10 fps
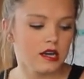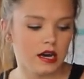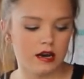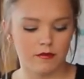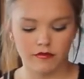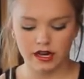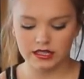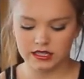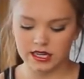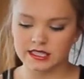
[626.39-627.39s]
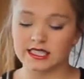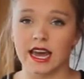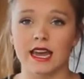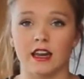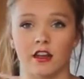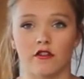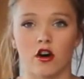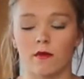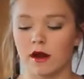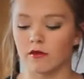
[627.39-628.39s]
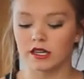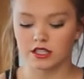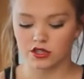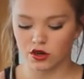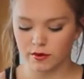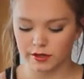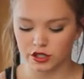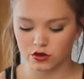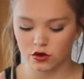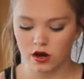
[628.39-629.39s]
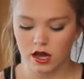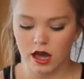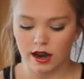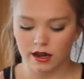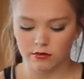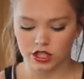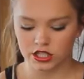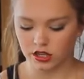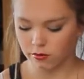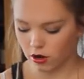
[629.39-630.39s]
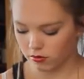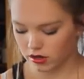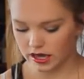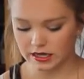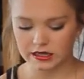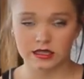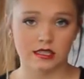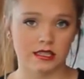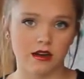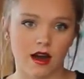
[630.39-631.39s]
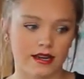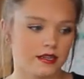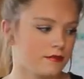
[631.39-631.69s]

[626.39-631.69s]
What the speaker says: Valentine's Day, and I've got my red stripy straw and I'm just going to pop that in the side.